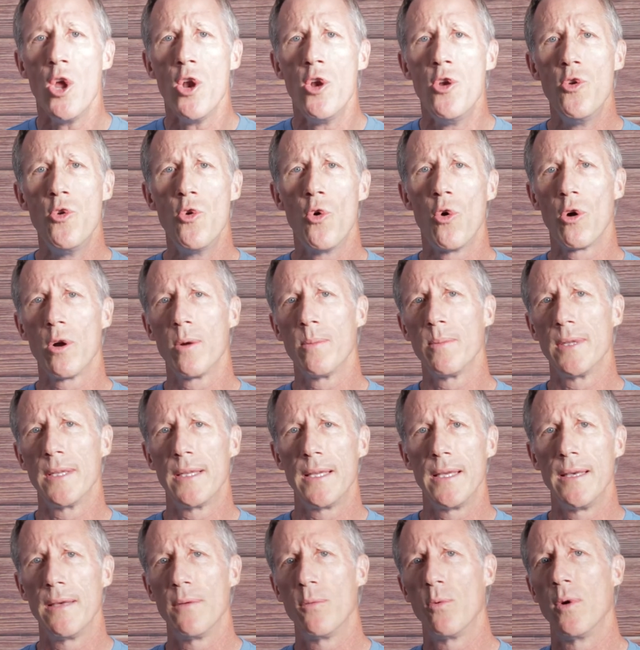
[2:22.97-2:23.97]

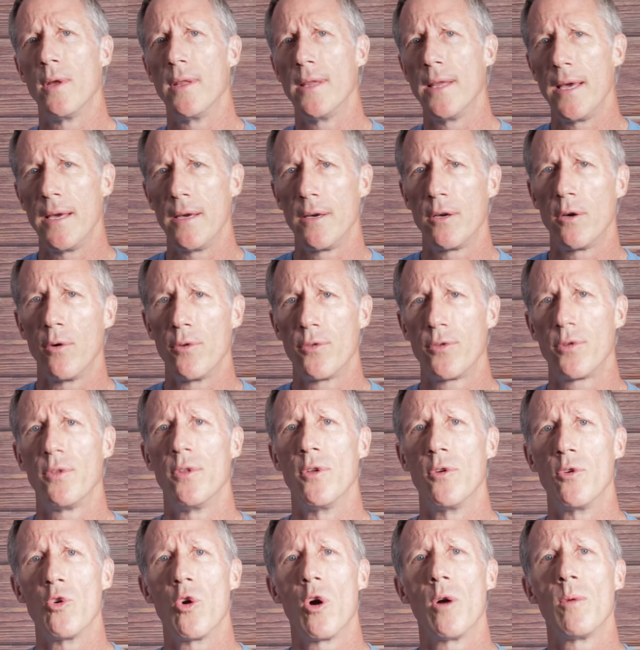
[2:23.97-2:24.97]
Normally, when they go through
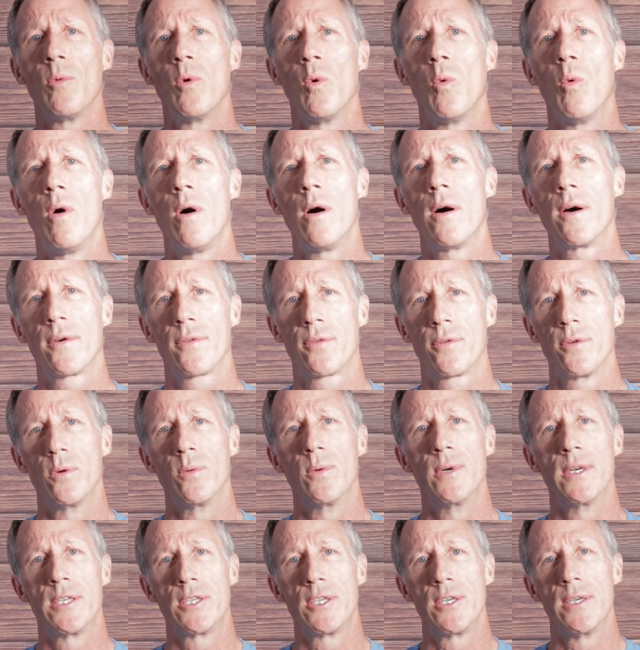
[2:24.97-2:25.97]
the normal walkthrough,
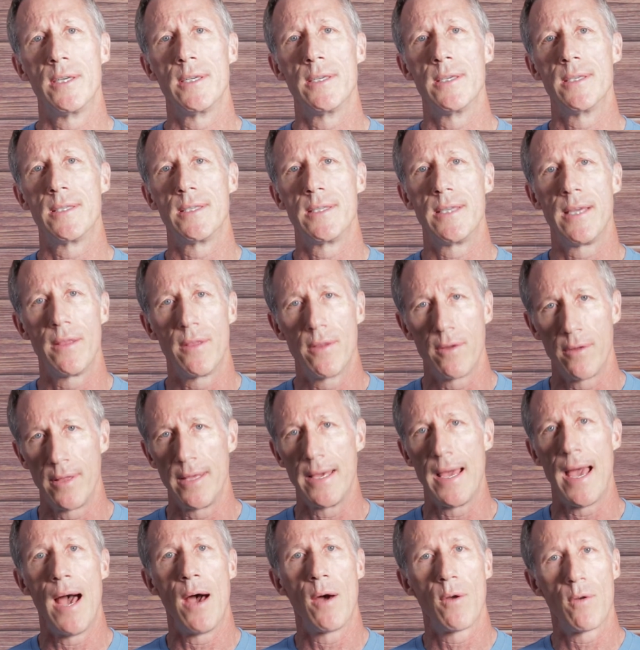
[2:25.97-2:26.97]
which is either
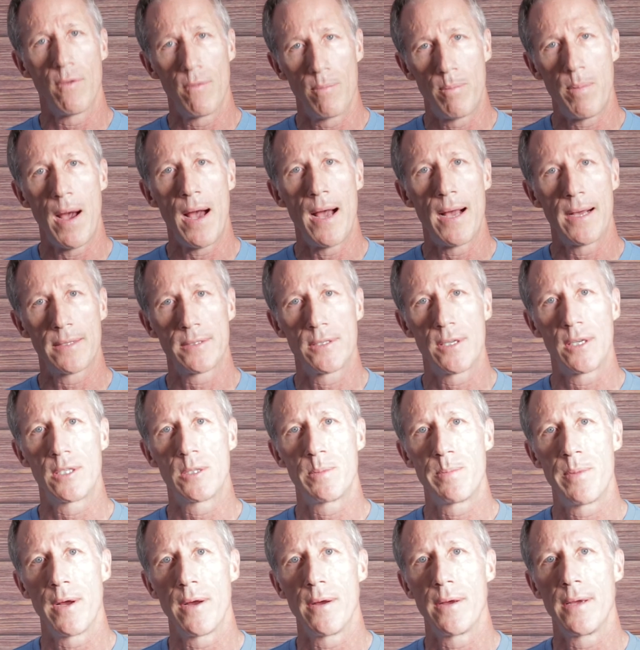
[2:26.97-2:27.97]
the out of box
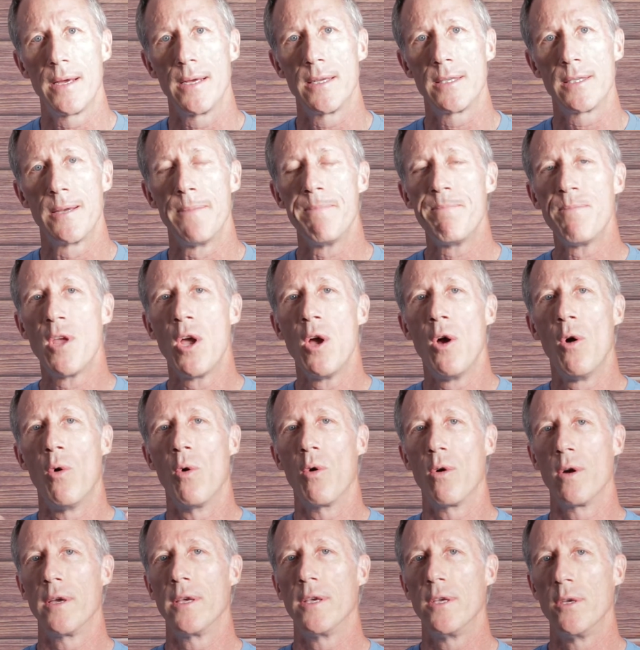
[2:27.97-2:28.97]
experience
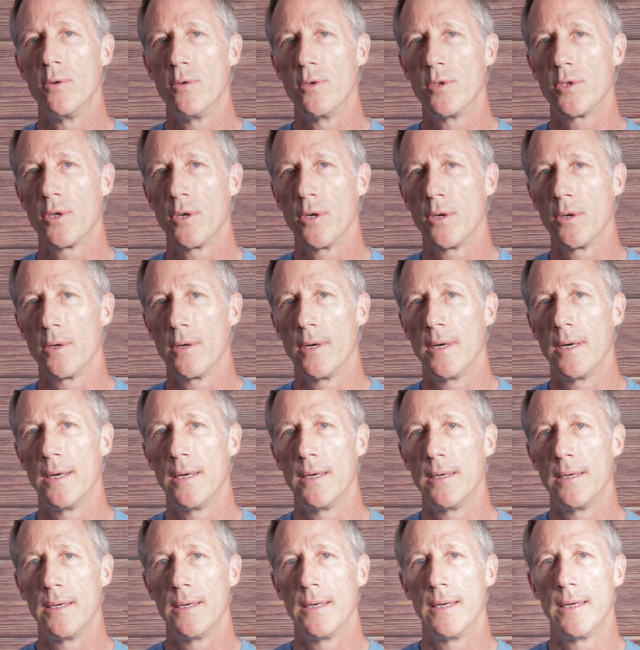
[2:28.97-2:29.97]
or a user
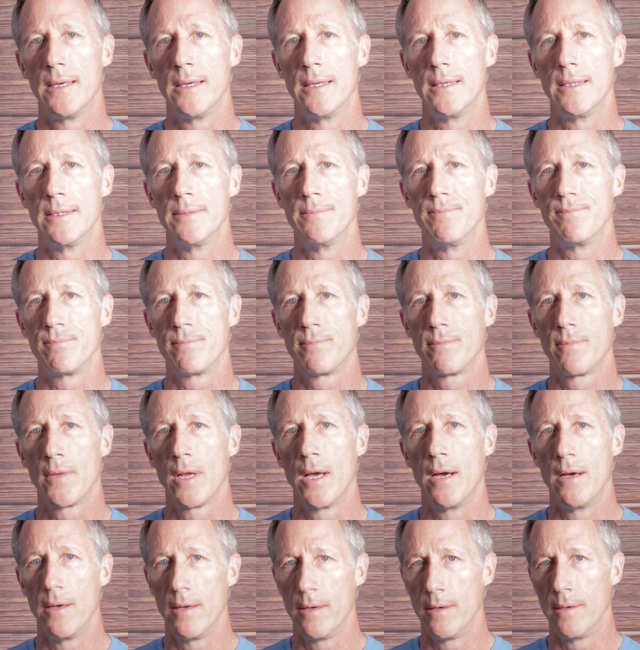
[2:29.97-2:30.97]
uh, um,
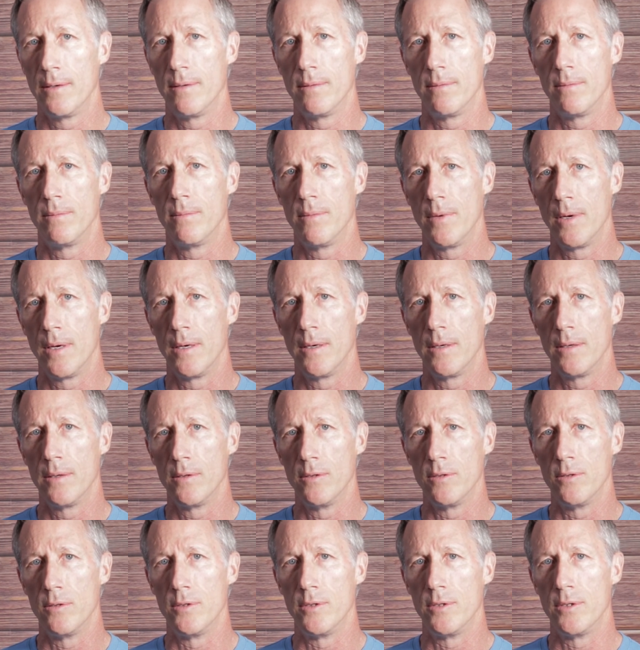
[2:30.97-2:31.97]
uh, uh
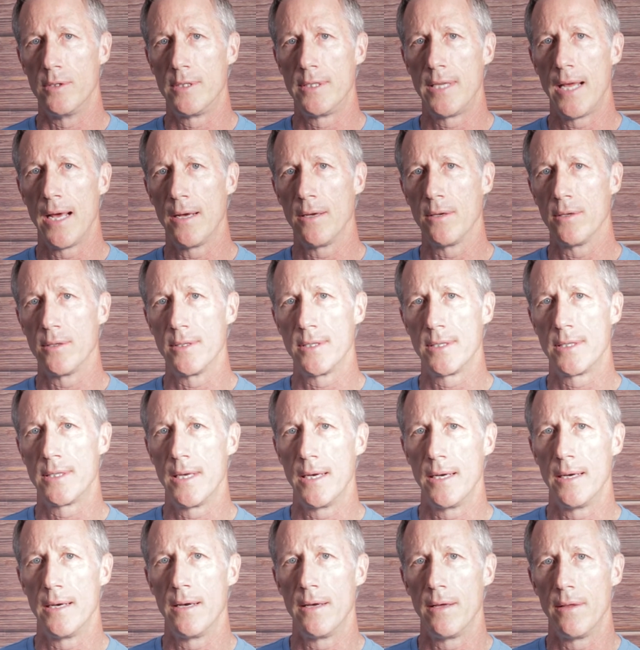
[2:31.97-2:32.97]
tells
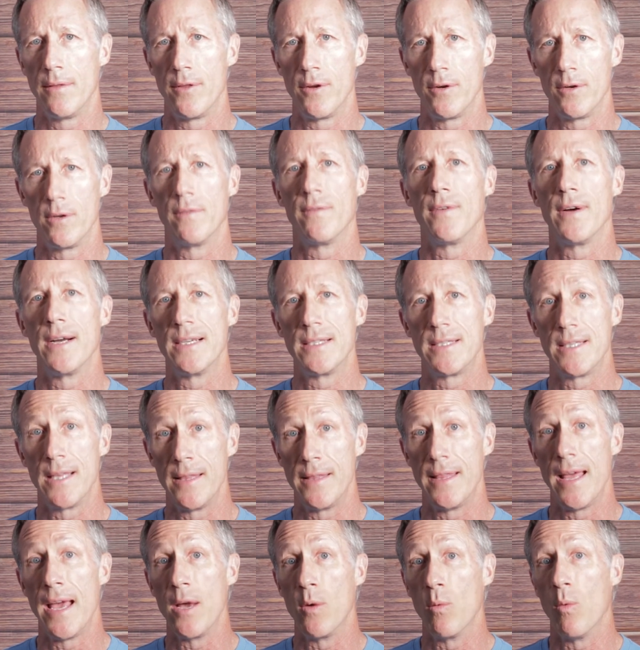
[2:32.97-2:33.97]
uh, their device
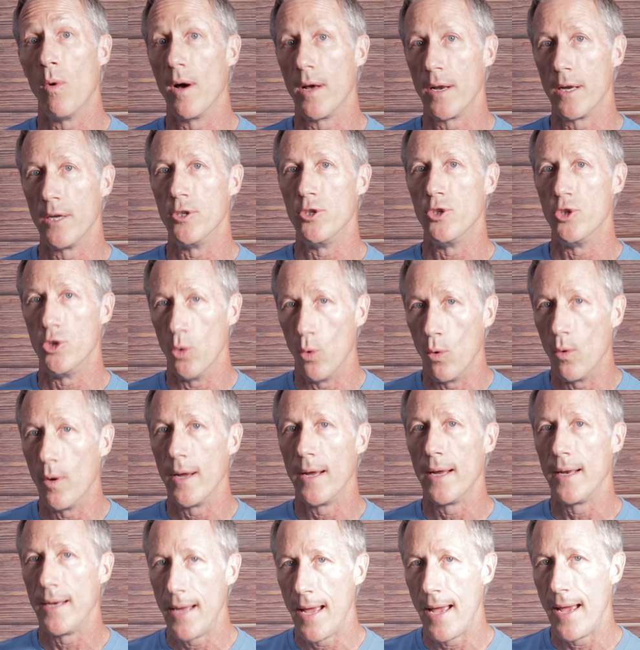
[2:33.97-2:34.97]
that they want to
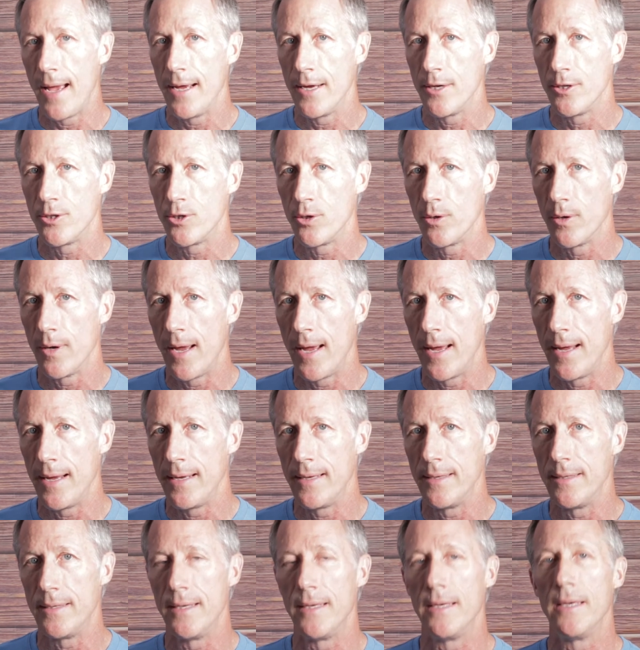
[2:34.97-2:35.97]
join Azure
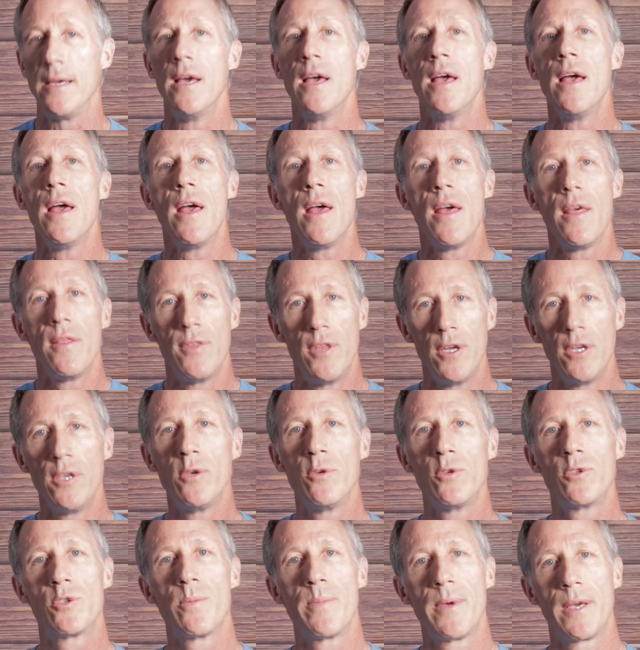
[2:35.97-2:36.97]
AD, the
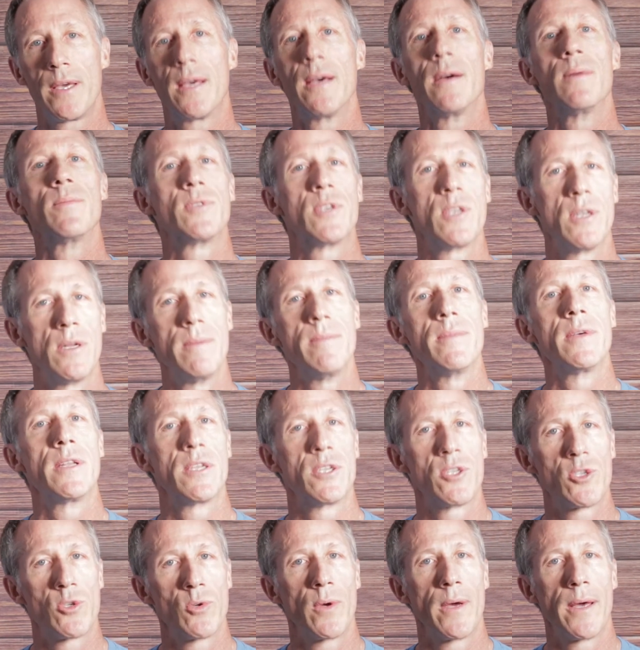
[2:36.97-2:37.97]
user becomes an
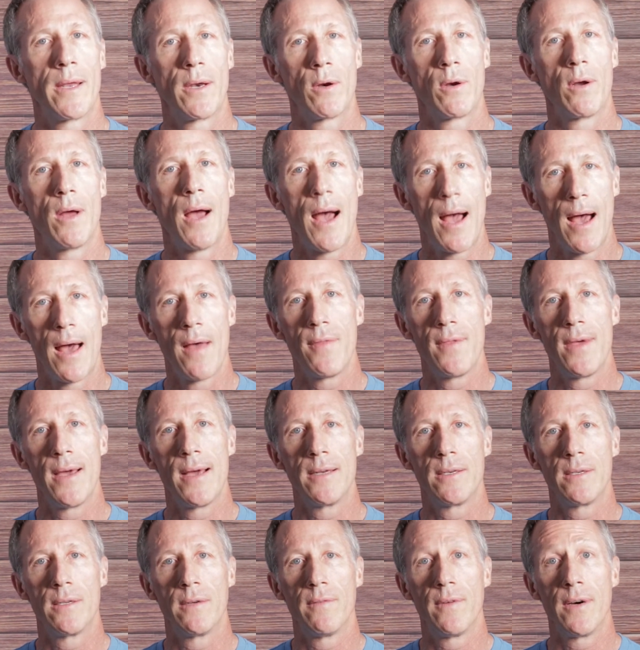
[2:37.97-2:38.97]
administrator on
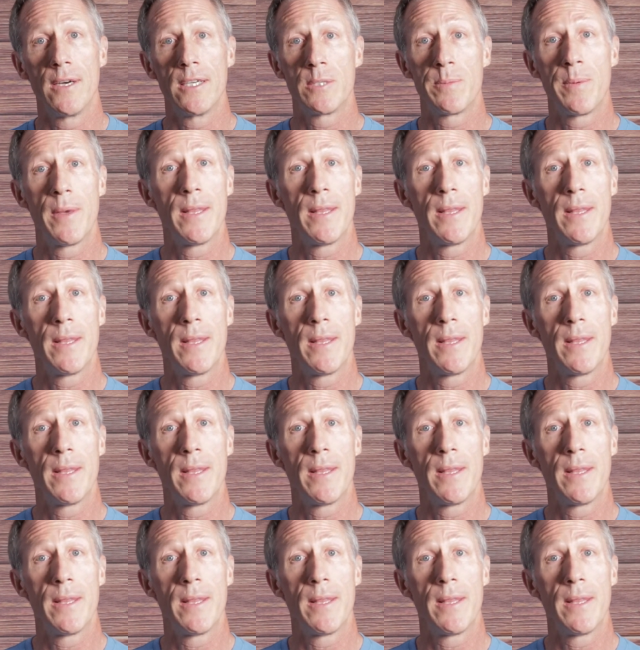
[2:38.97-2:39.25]
that device.